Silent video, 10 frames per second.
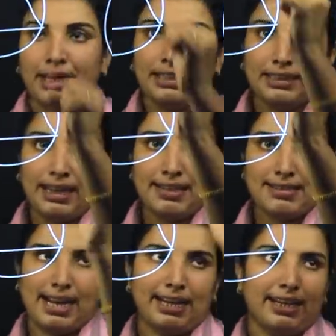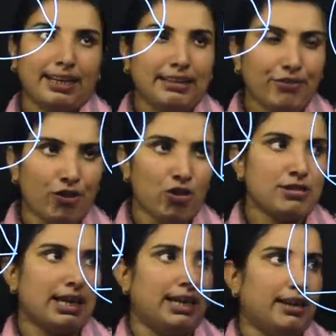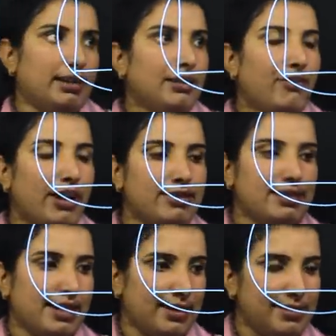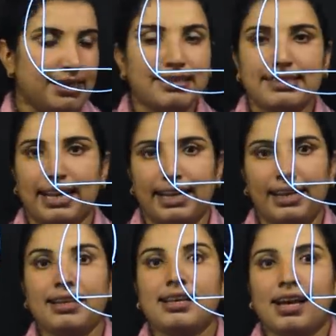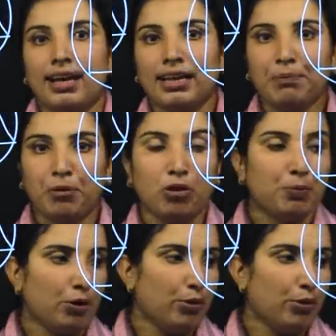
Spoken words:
three side. This is four side. This is five side. Six side. That's why we have